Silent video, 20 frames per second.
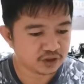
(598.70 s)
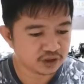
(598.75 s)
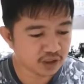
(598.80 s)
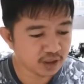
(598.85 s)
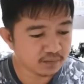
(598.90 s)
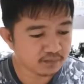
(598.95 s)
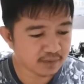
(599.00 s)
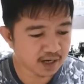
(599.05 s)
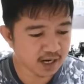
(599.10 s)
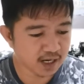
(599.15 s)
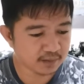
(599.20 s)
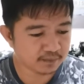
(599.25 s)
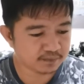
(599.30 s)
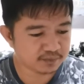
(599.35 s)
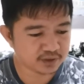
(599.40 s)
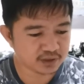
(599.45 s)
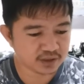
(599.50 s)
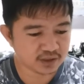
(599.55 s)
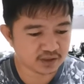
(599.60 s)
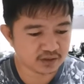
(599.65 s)
some
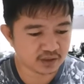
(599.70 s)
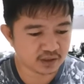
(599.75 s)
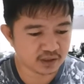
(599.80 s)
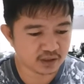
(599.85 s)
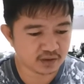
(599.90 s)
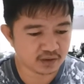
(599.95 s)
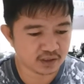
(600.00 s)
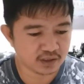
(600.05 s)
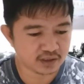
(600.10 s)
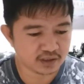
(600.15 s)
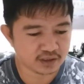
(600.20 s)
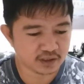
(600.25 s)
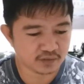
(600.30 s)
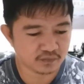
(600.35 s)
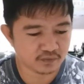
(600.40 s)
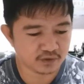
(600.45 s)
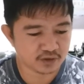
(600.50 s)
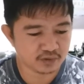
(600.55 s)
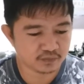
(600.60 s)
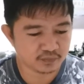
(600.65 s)
apps. Let's see,
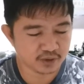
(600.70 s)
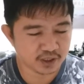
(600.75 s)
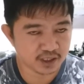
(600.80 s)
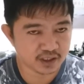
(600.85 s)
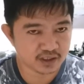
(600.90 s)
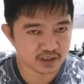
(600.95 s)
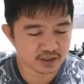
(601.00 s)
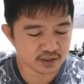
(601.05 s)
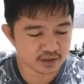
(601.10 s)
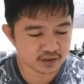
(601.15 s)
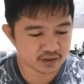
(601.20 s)
when you press,